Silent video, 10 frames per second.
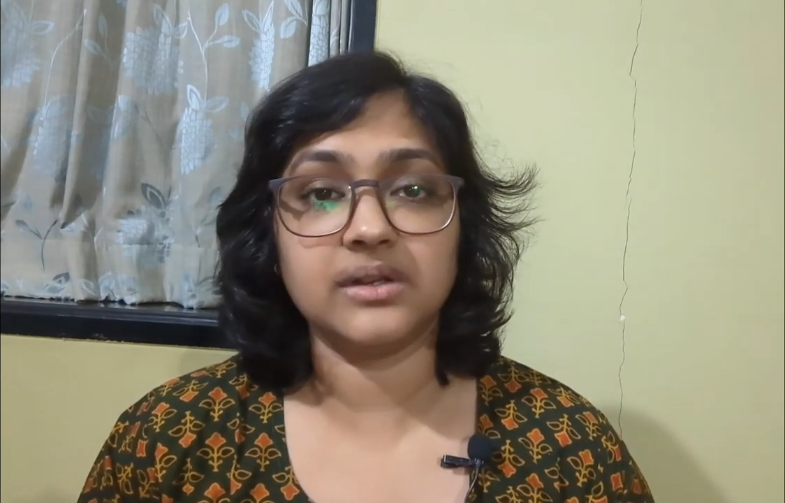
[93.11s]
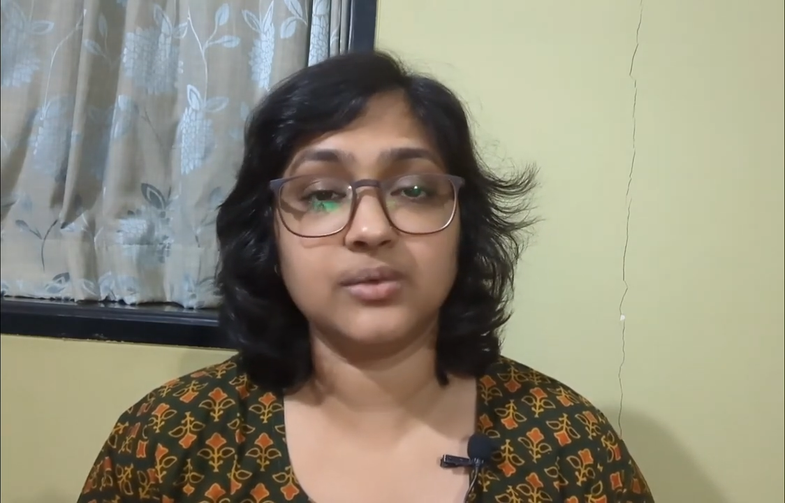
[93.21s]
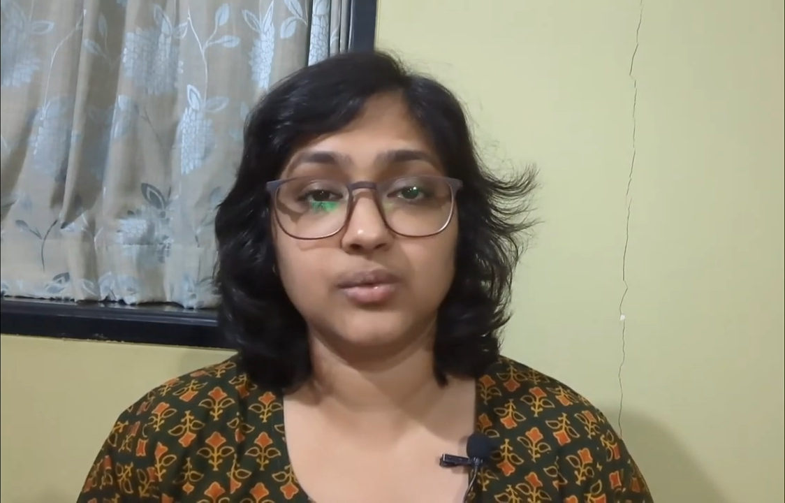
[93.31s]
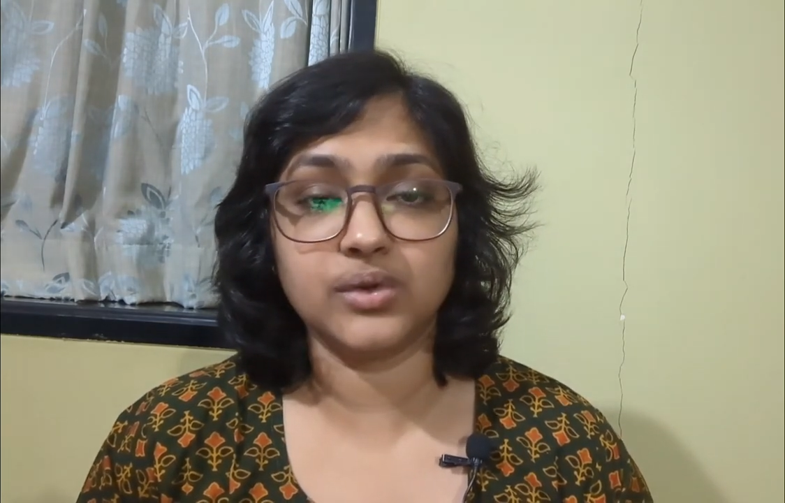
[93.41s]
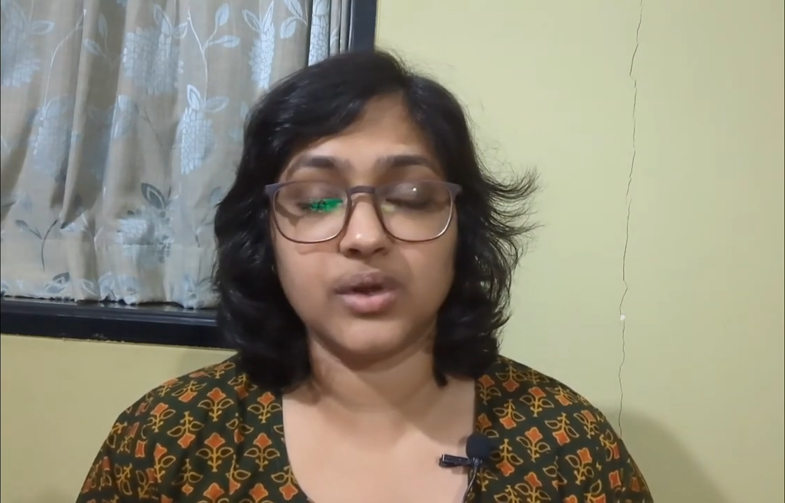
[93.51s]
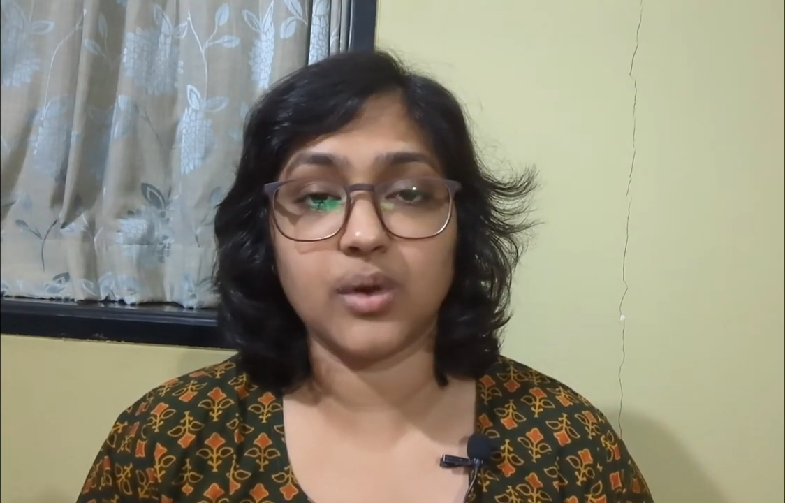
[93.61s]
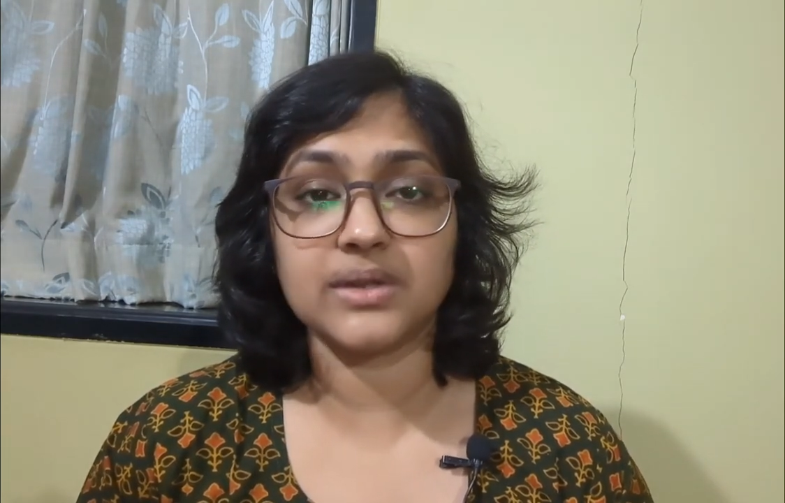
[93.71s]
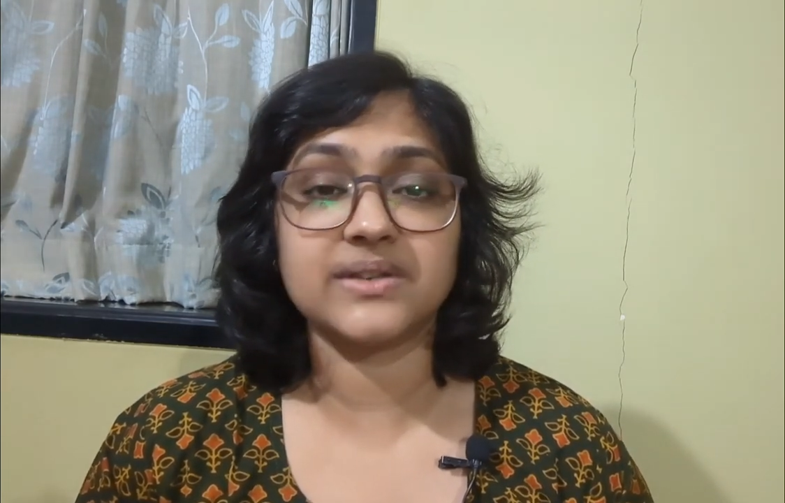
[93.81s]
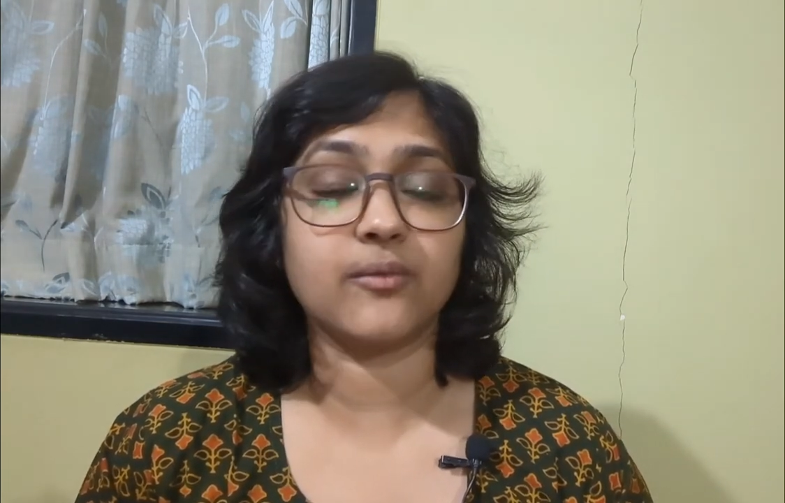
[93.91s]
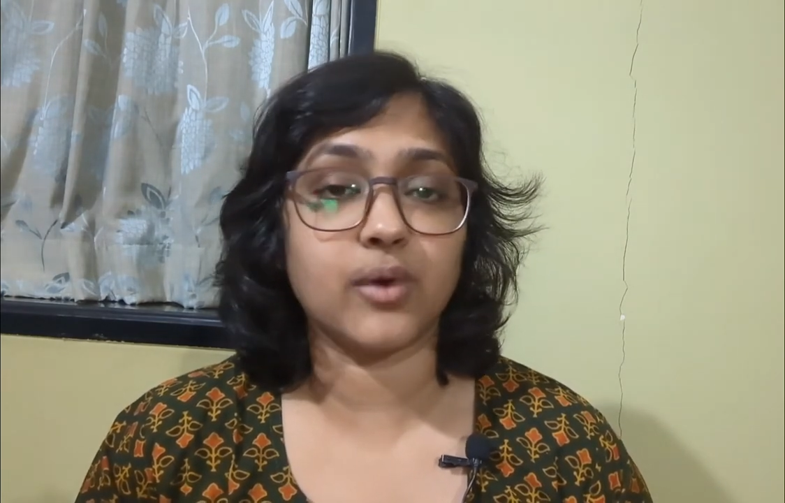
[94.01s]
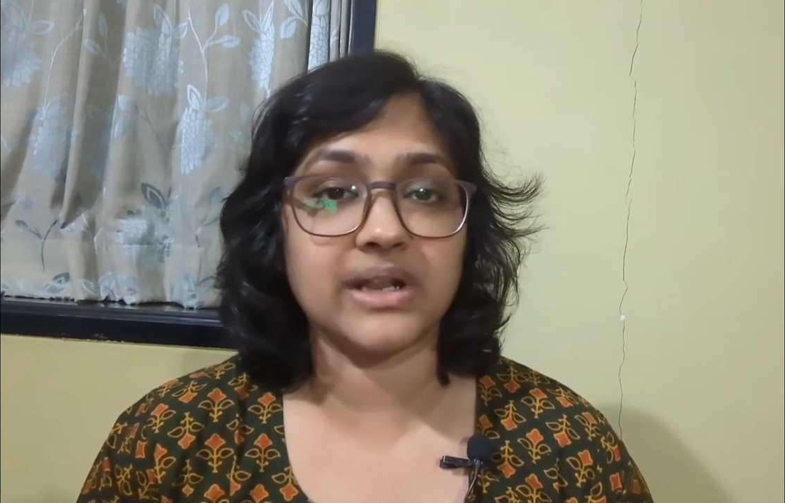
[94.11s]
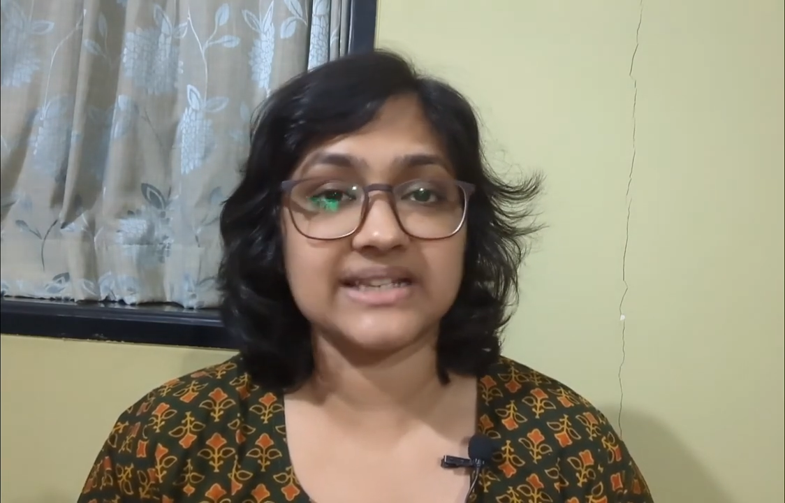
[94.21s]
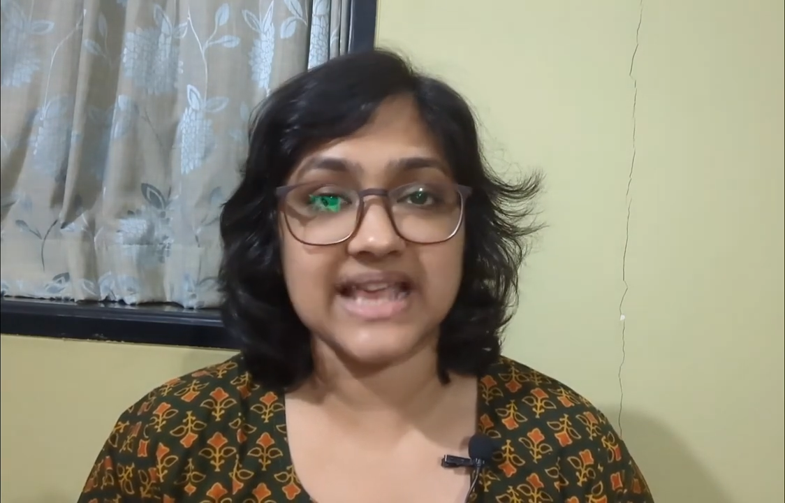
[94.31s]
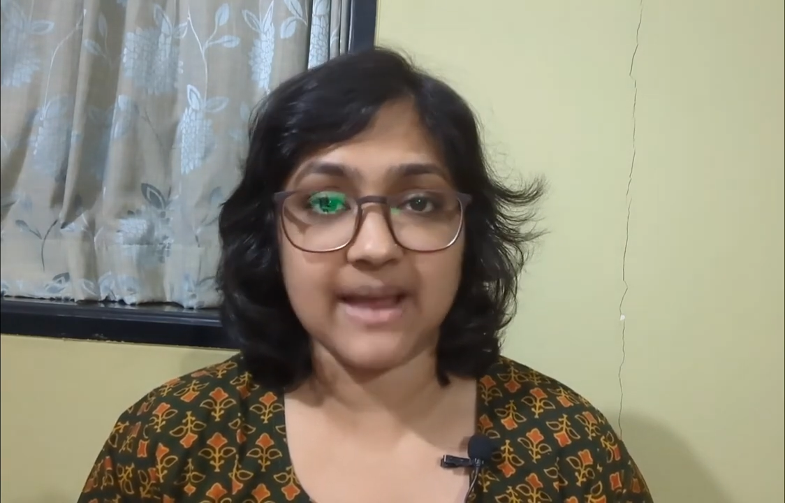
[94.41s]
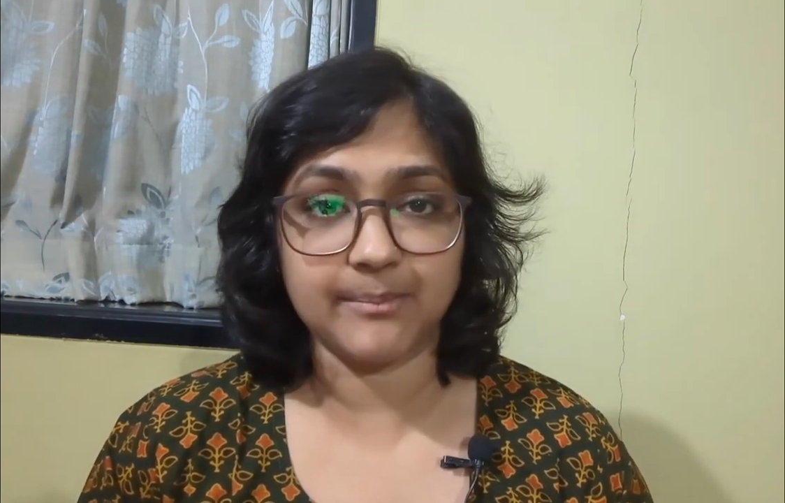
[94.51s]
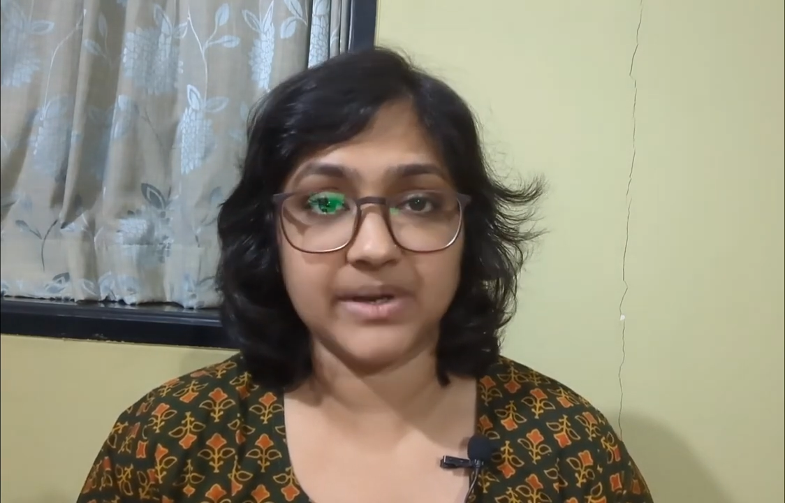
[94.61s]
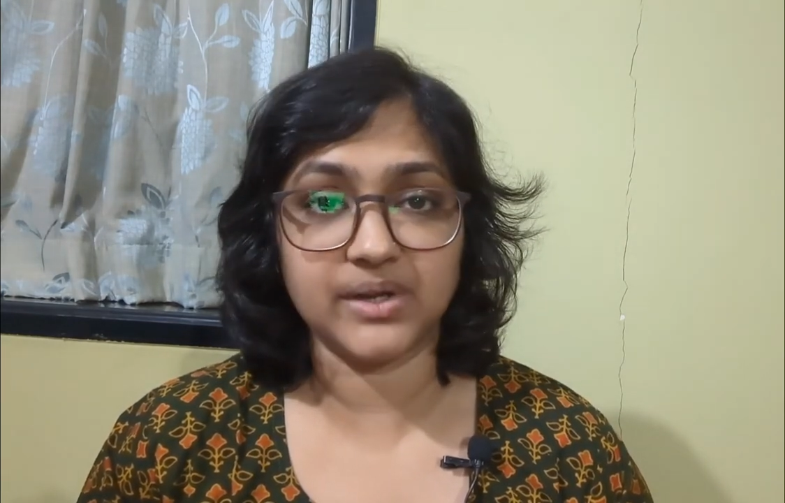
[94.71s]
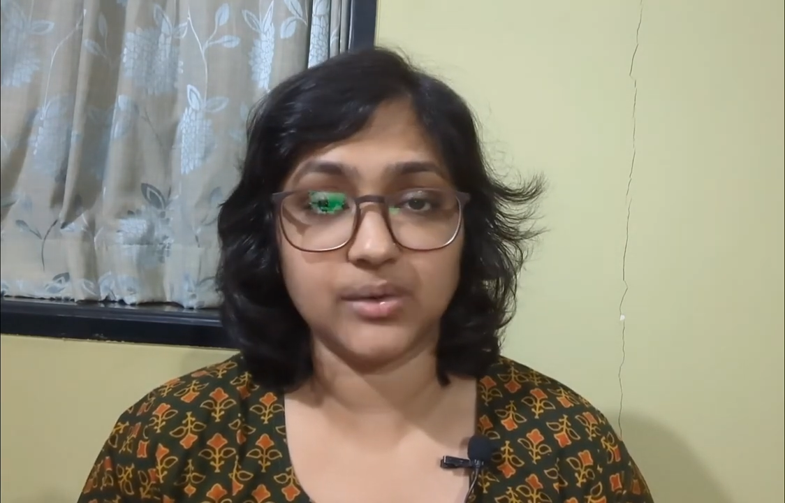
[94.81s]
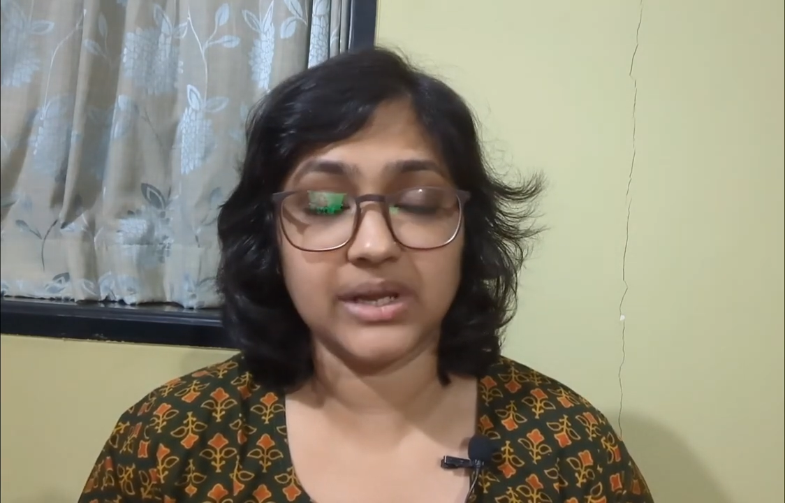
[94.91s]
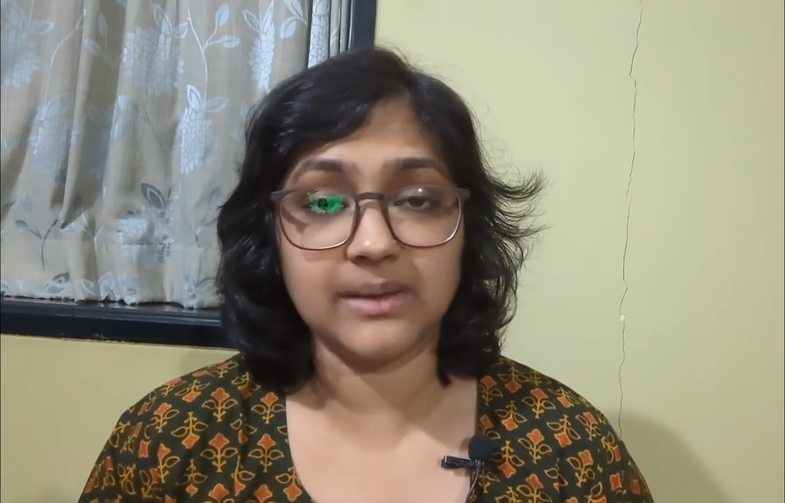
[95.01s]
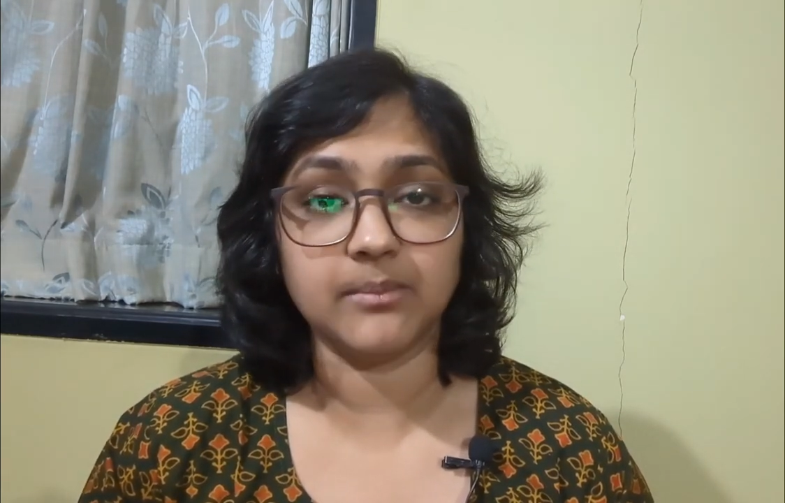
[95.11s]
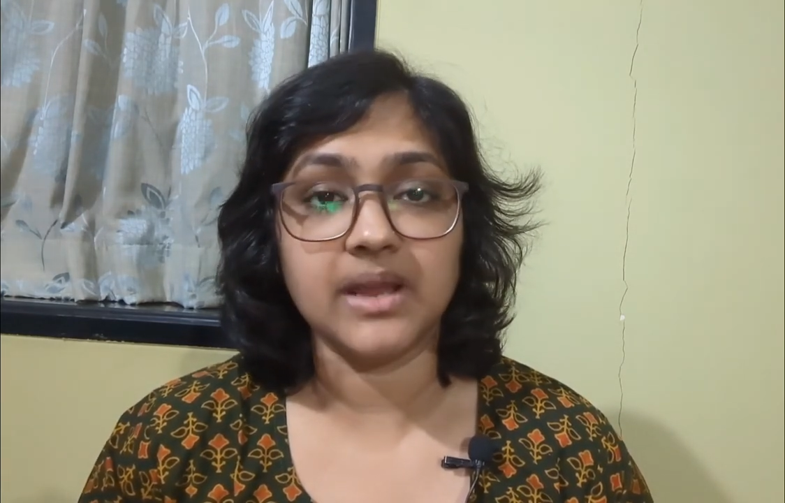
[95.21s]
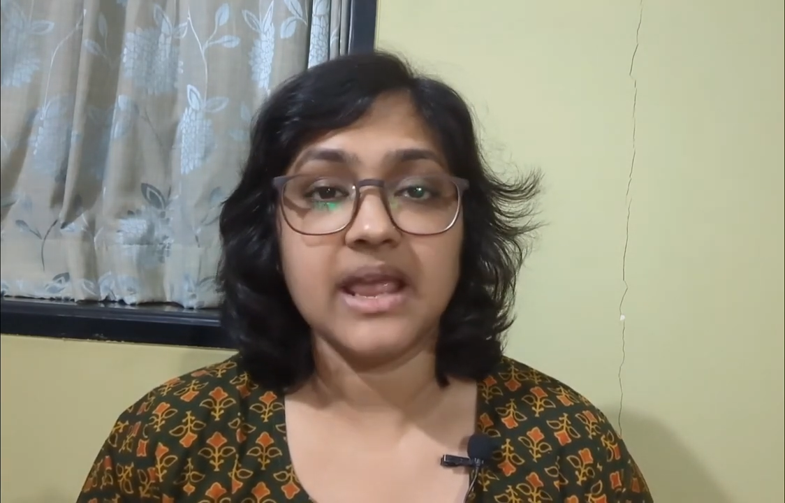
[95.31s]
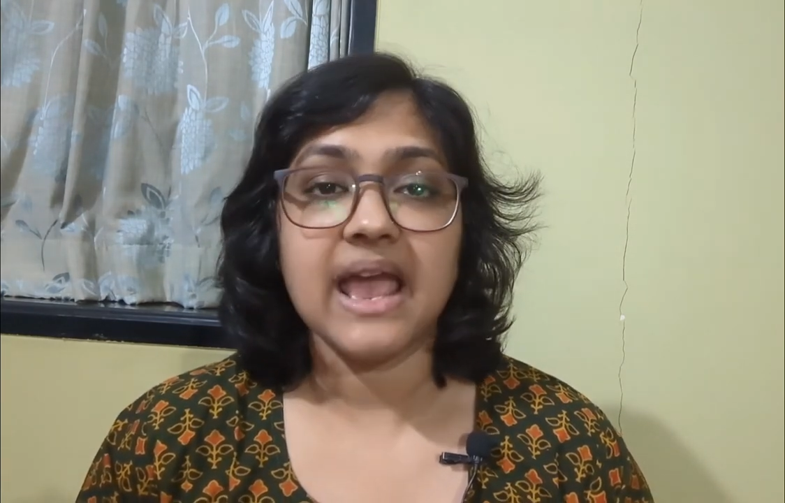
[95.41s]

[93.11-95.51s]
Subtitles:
the root cause of what has happened to him,